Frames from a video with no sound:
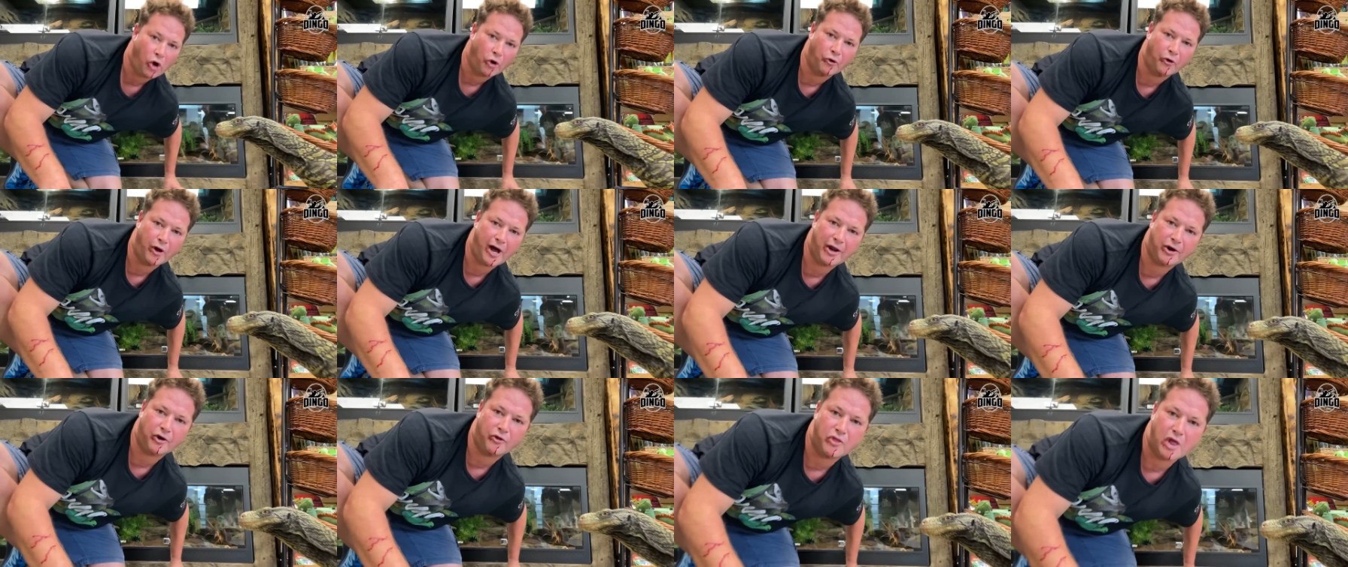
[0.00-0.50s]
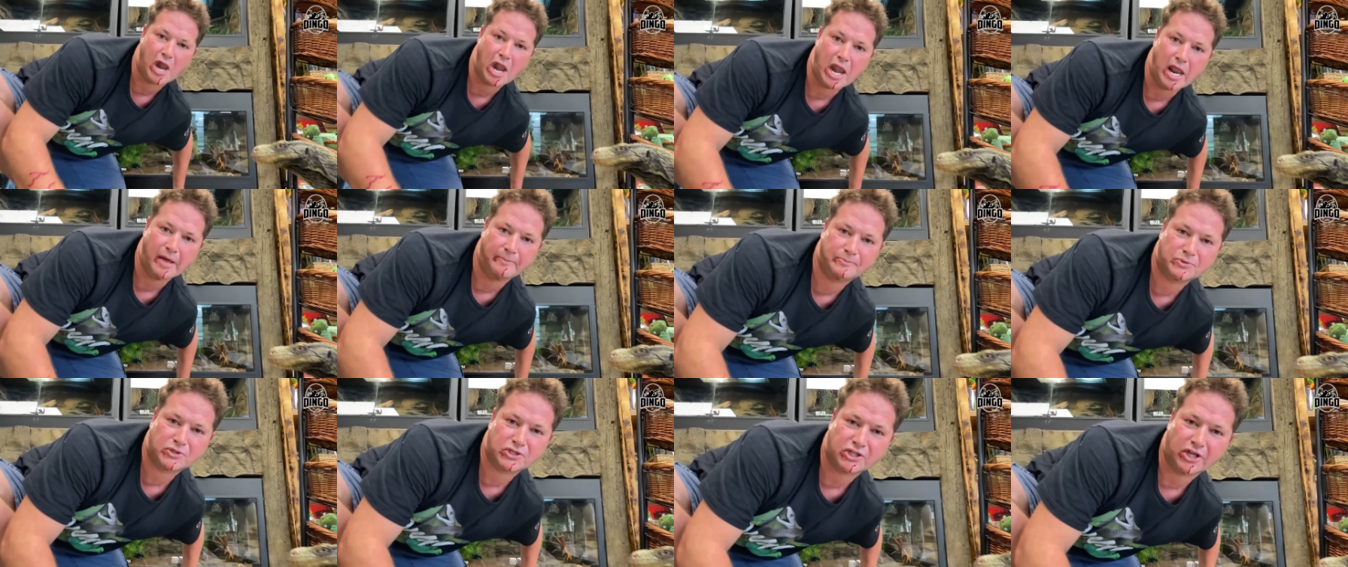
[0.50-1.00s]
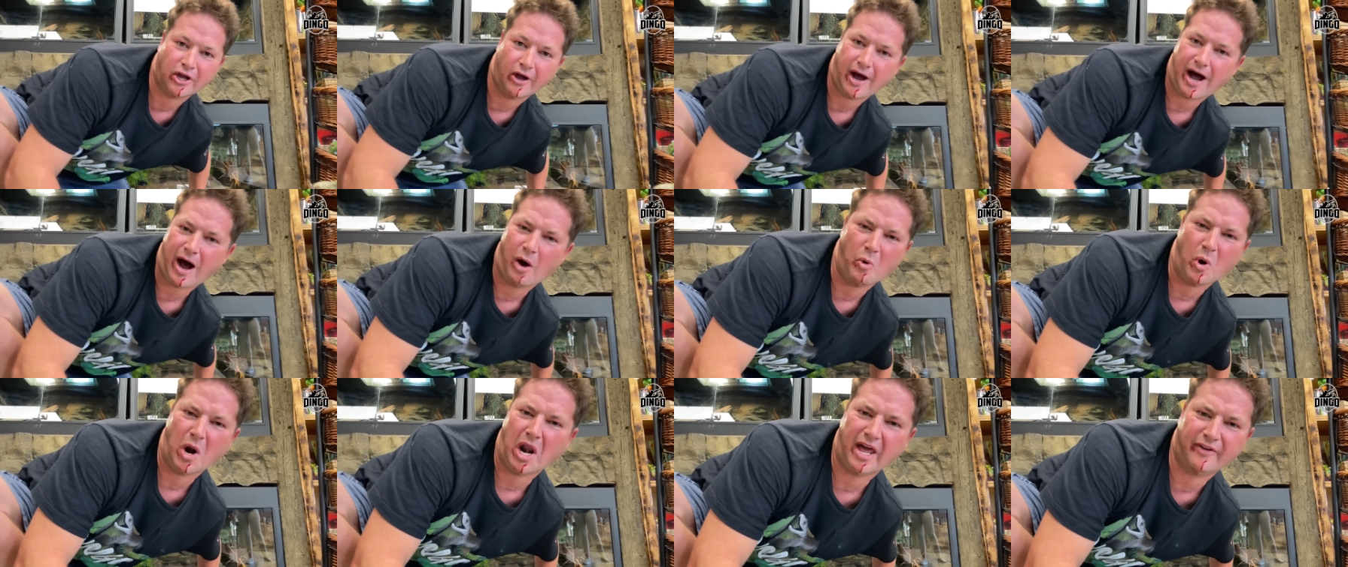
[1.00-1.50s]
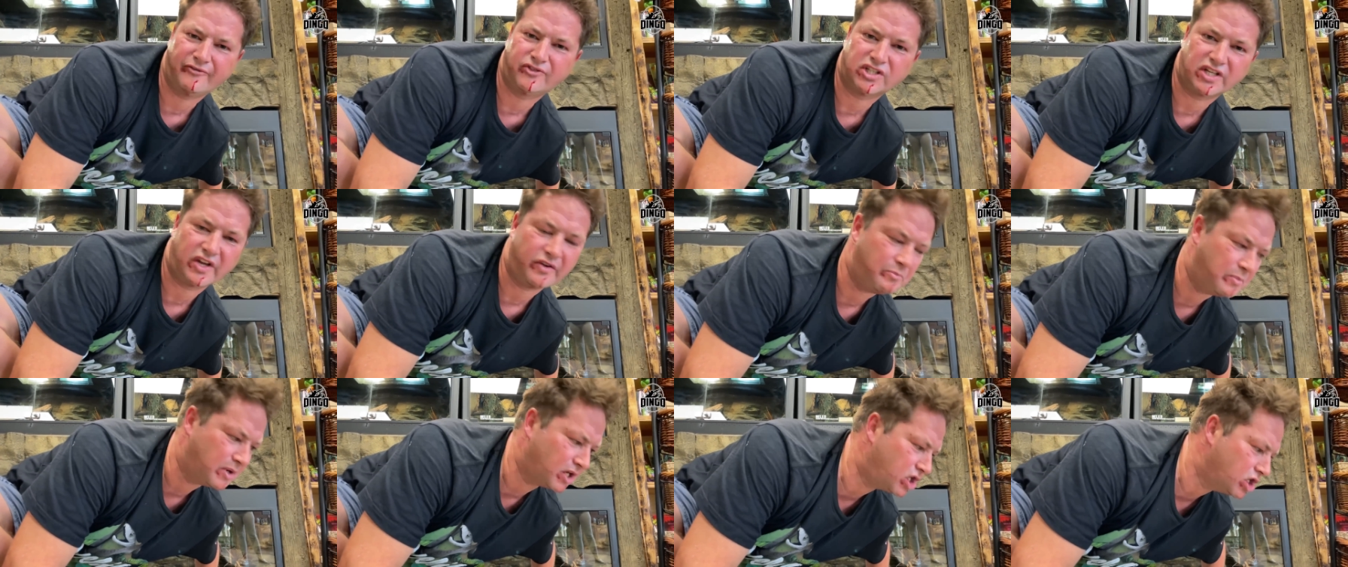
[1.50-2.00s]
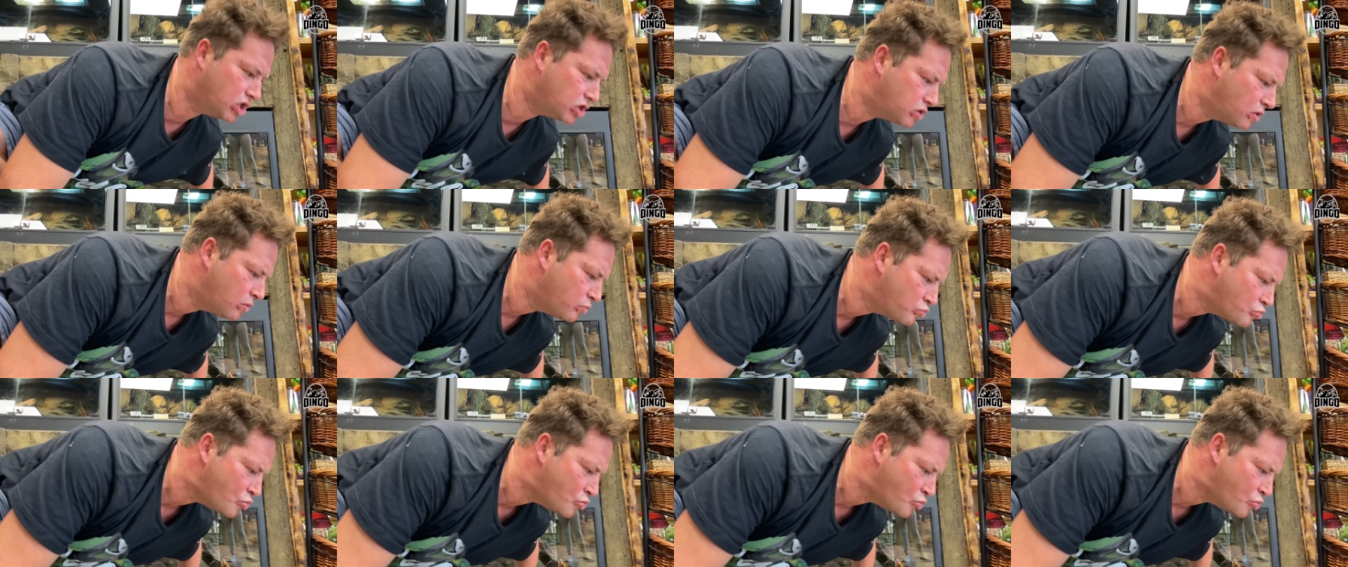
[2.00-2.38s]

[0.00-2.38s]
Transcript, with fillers: right on the lips though? I would love to give him a kiss.